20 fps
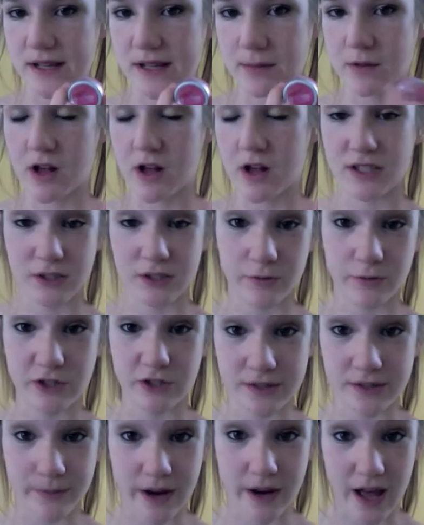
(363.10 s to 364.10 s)
lip glosses,
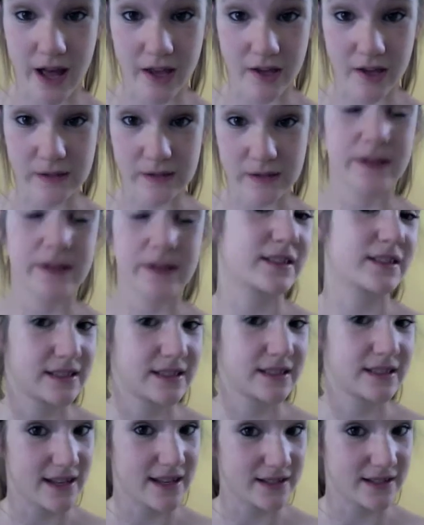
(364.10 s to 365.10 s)
which is what I use because it's
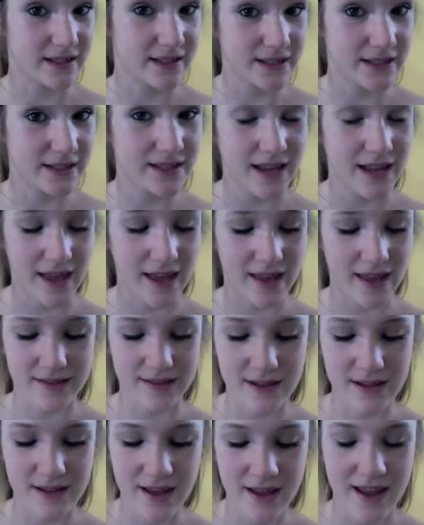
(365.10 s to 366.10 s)
the easiest,
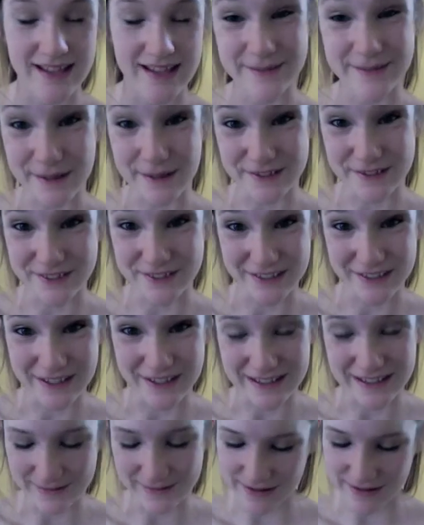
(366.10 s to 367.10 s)
and it smells really
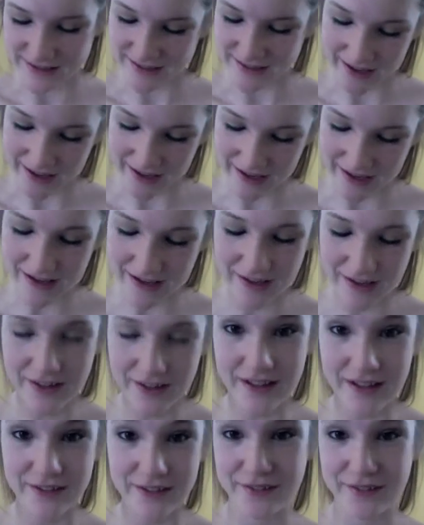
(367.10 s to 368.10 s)
good. It smells like
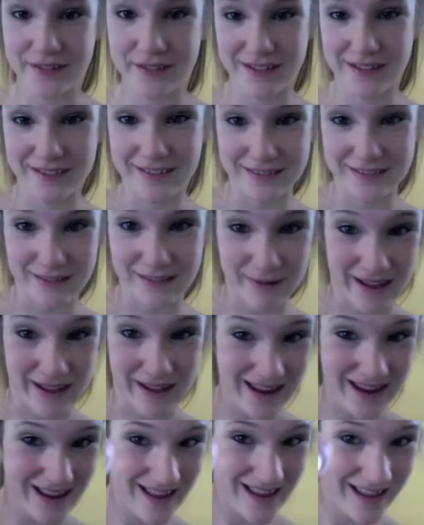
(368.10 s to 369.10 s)

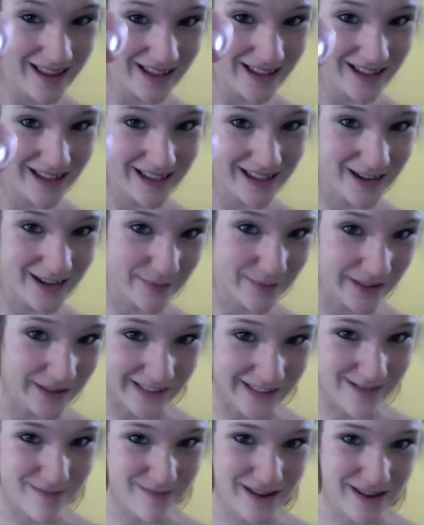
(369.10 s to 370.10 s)
lemonade. Anybody
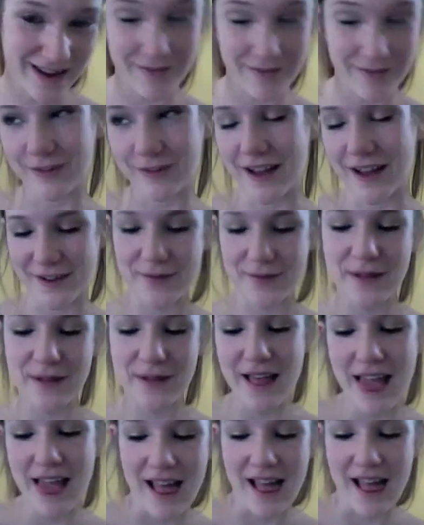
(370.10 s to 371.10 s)
like lemonade? Well, I do.
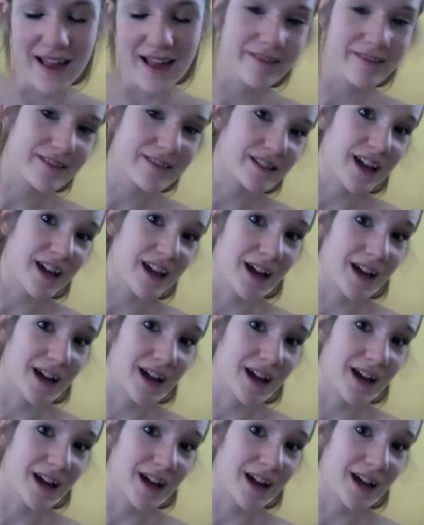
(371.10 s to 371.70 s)
And